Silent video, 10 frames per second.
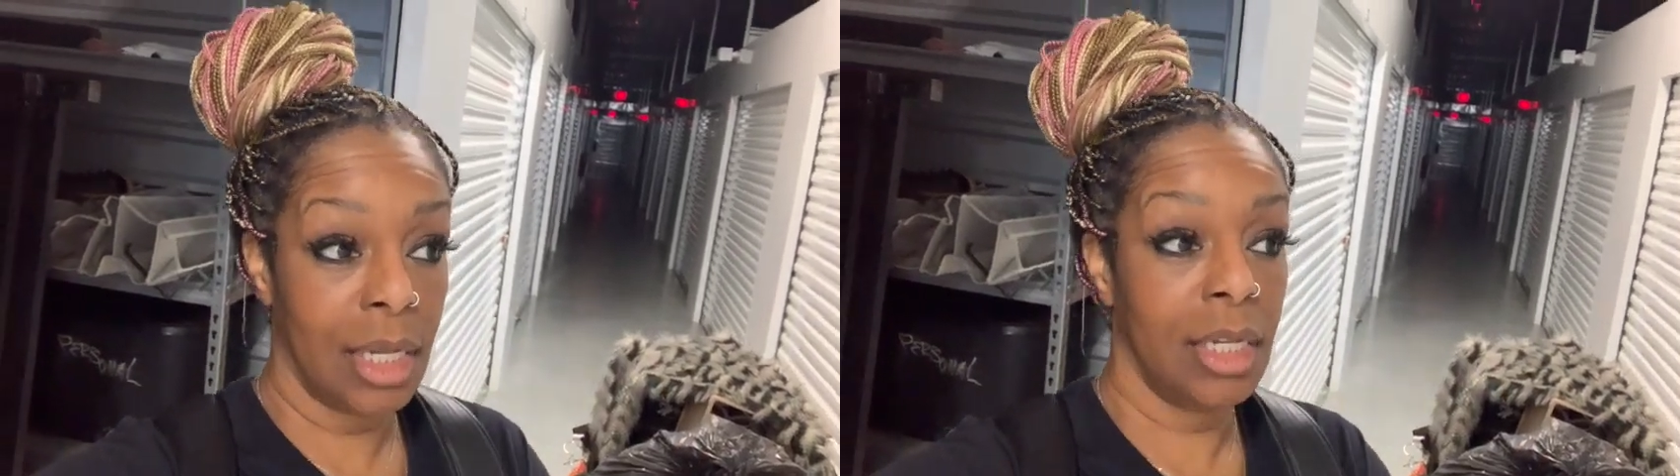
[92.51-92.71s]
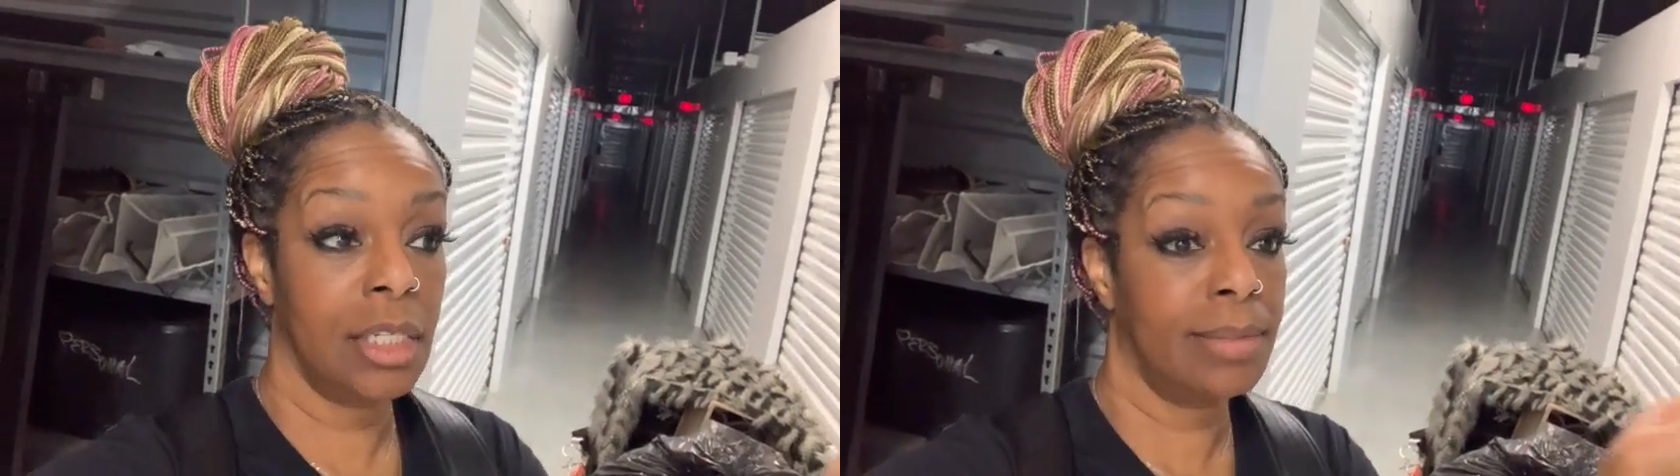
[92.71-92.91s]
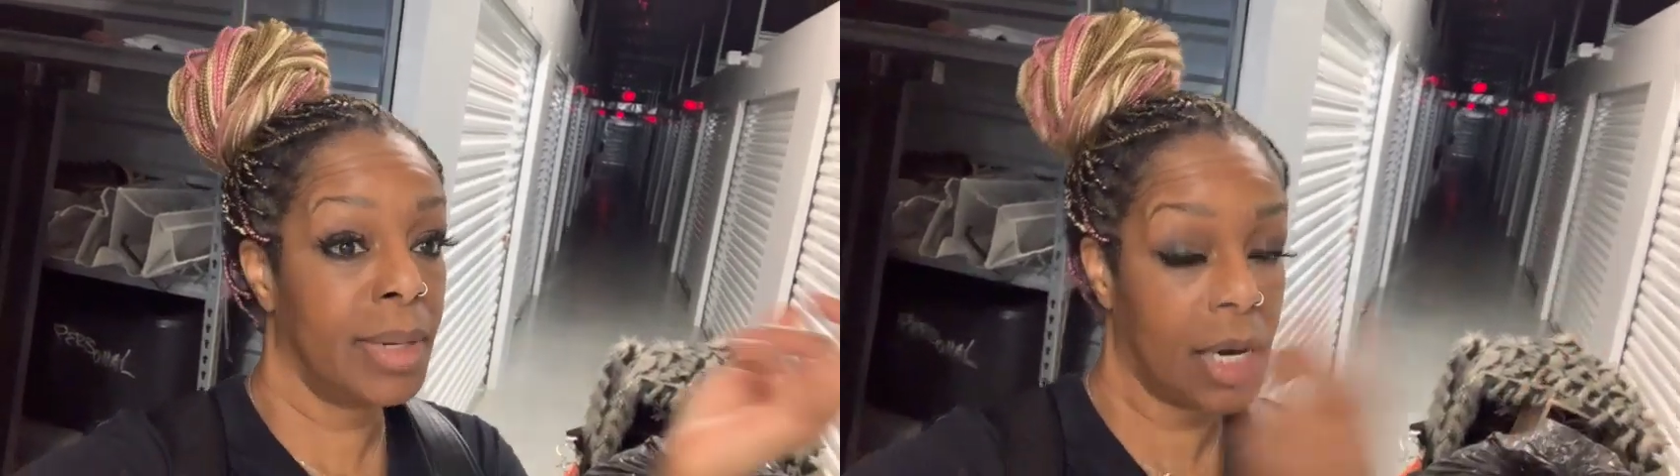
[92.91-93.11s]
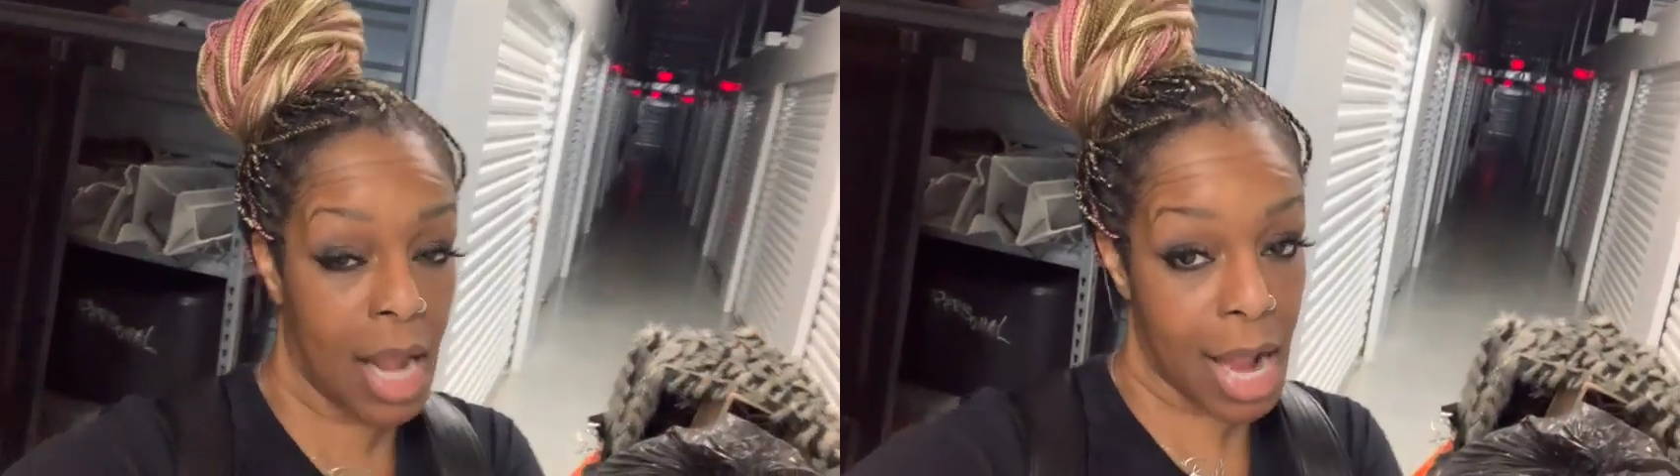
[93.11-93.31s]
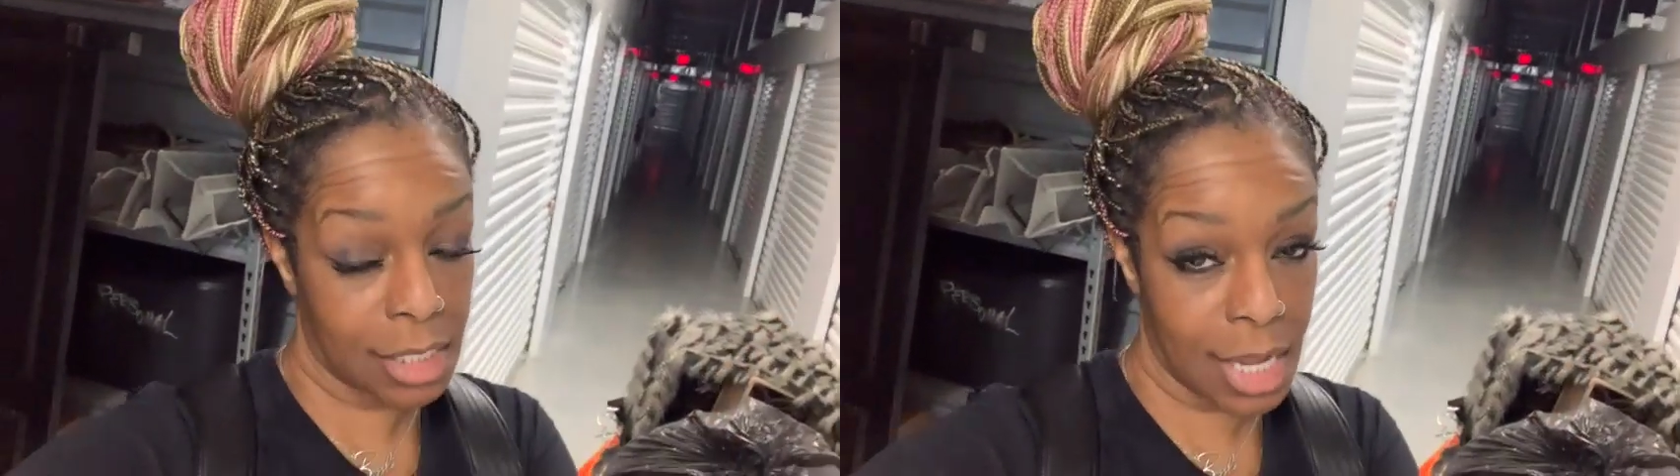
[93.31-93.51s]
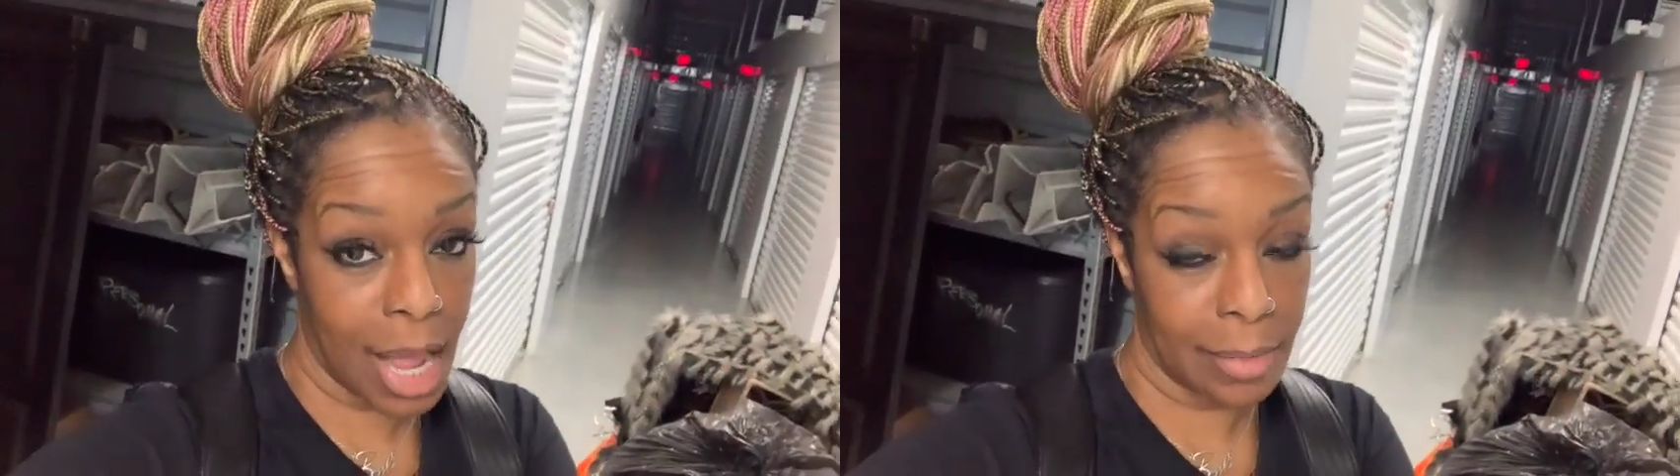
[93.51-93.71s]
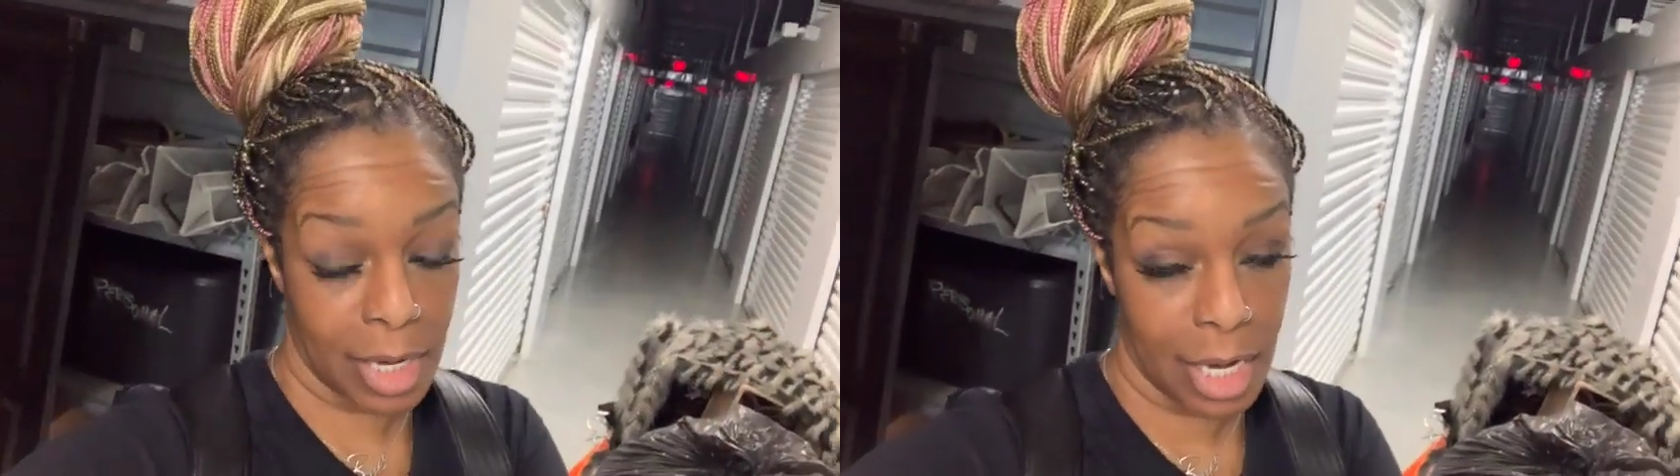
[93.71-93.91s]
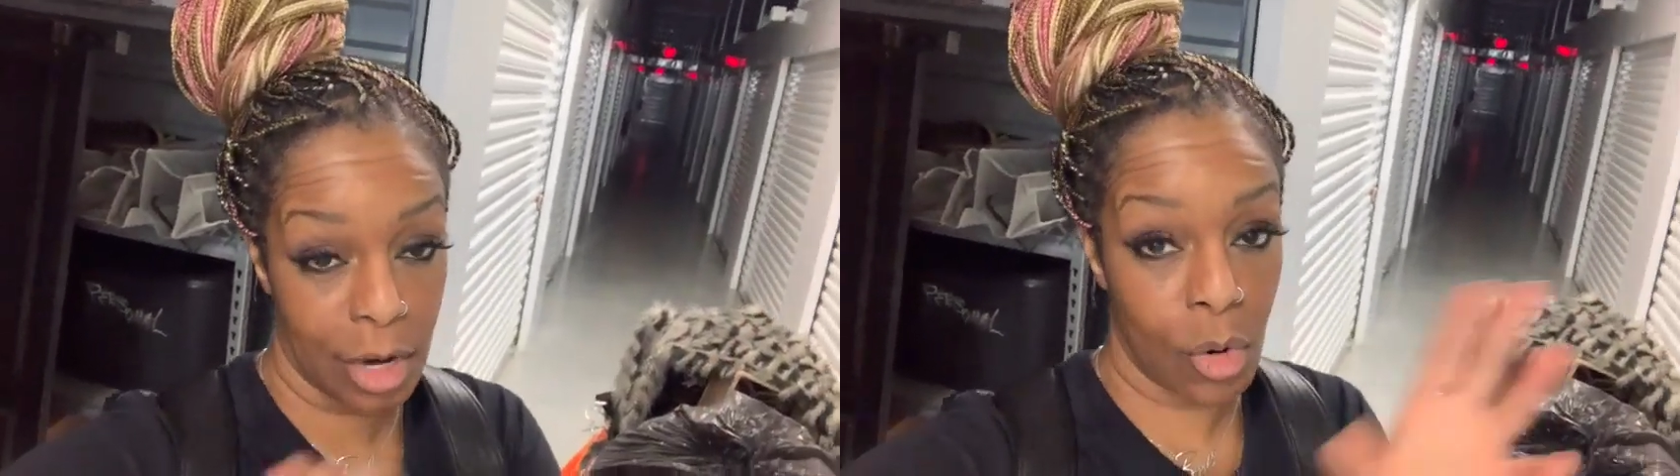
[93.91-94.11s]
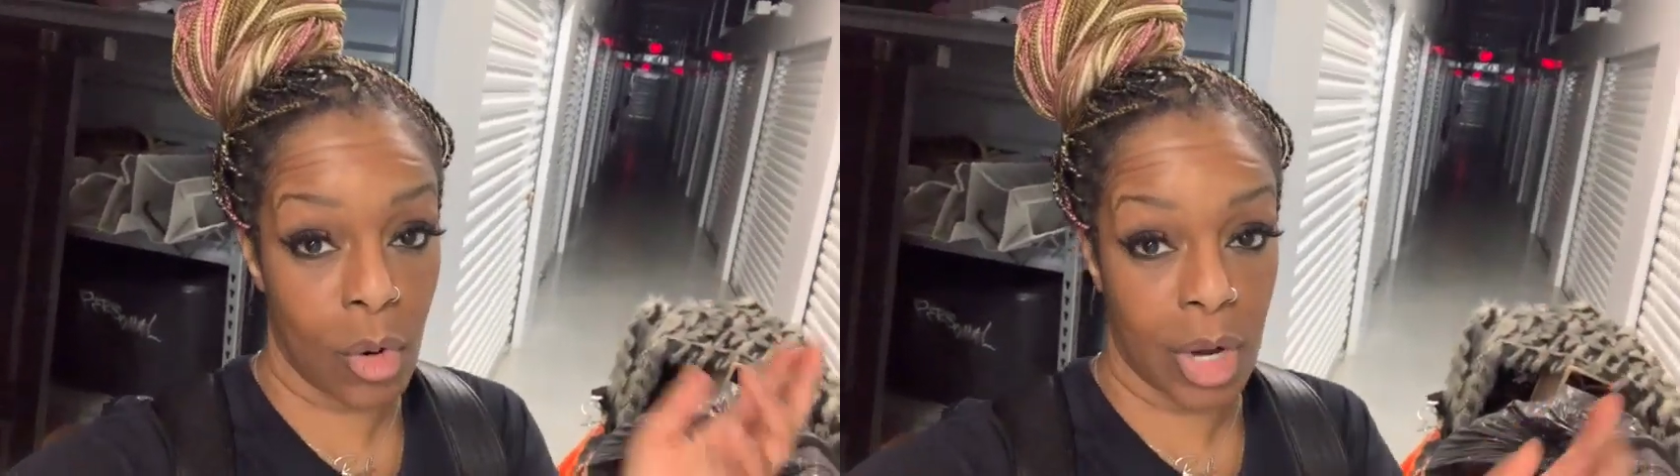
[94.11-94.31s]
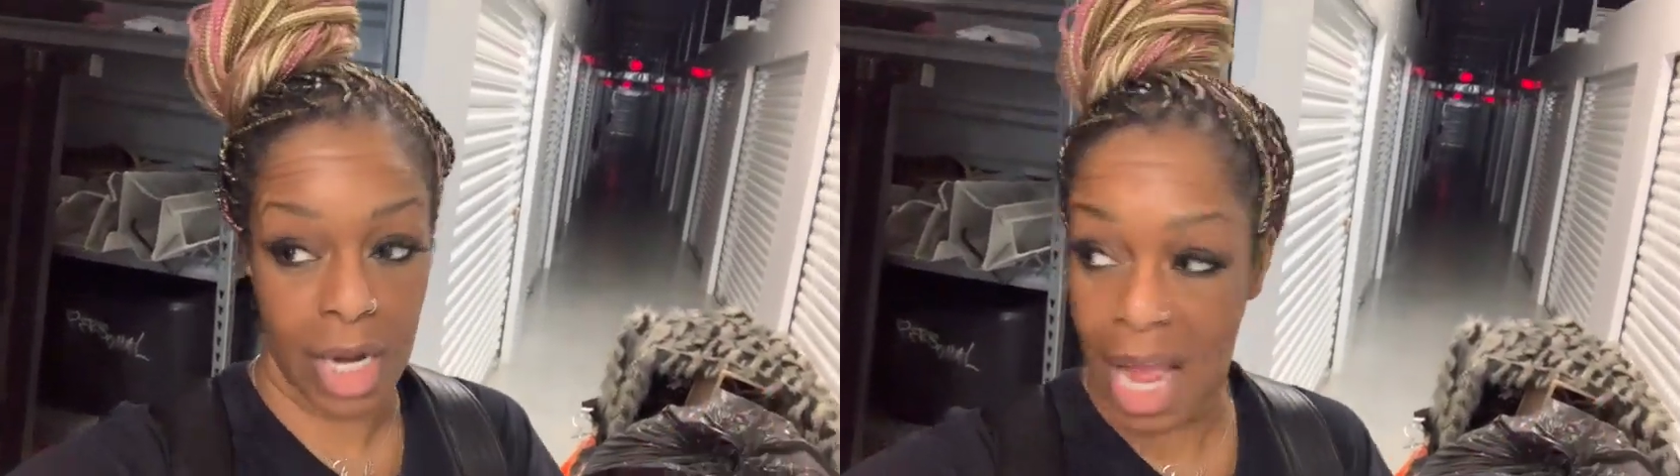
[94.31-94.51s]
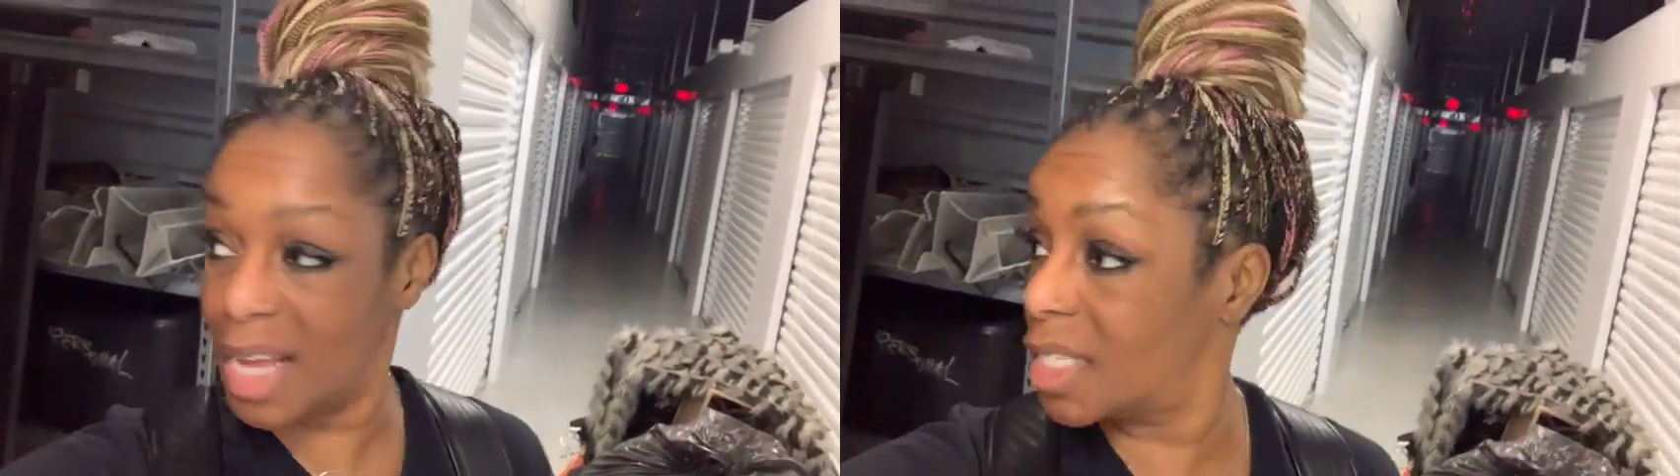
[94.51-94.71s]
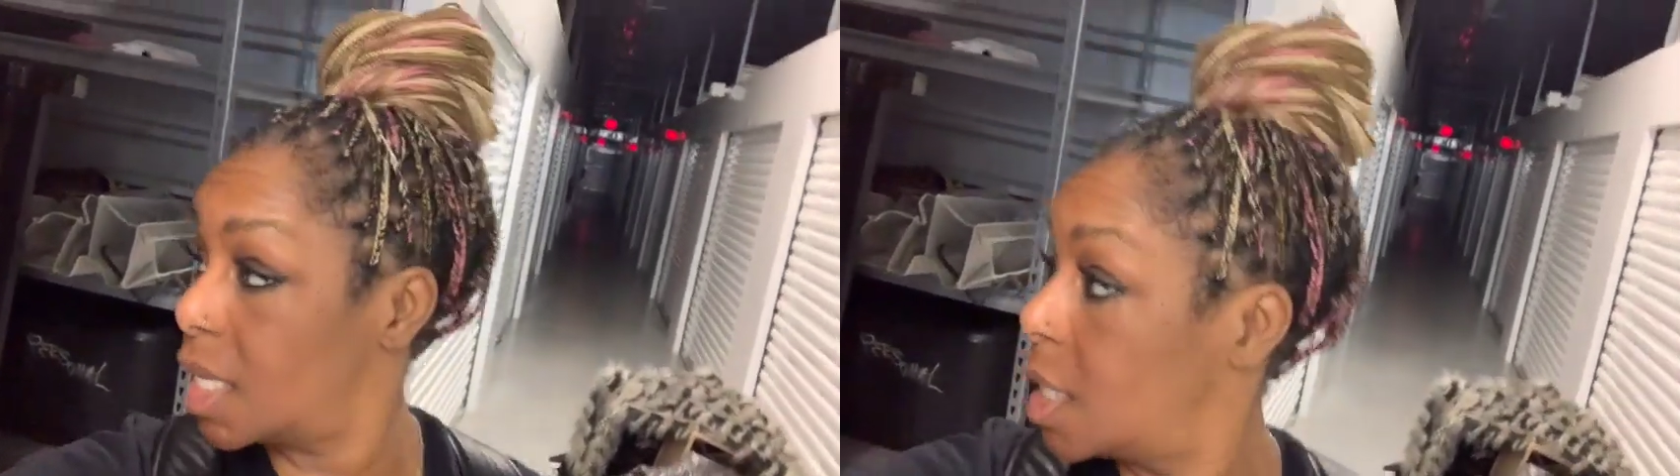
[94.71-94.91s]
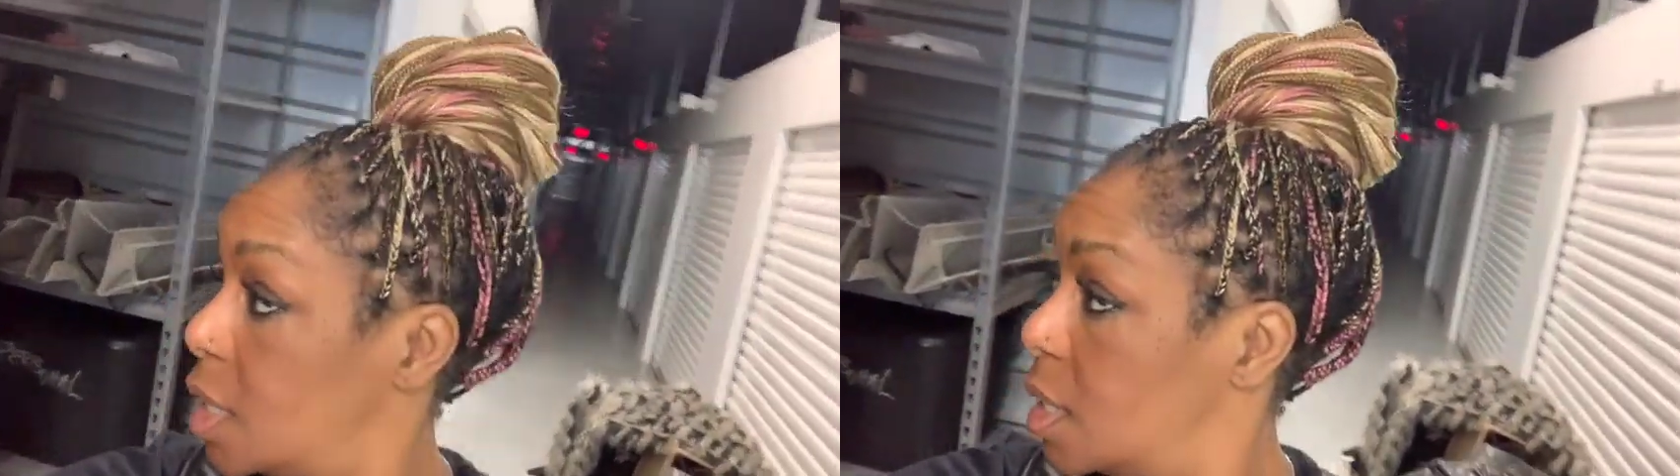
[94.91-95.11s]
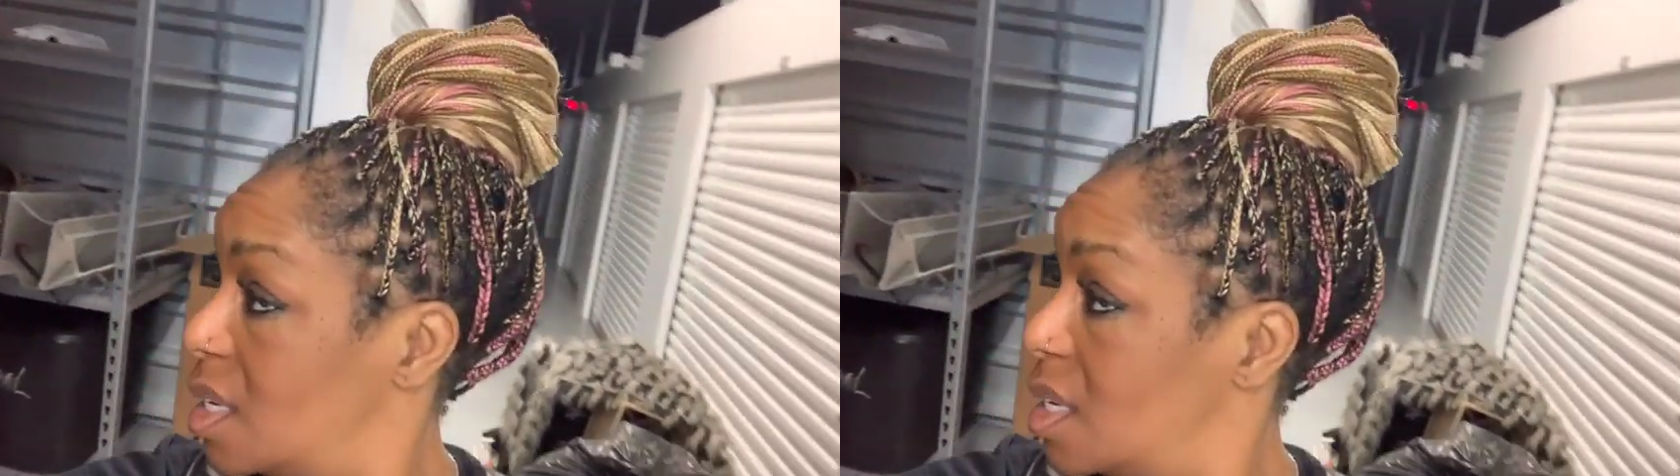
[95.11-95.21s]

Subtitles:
spend a lot of time in here organizing.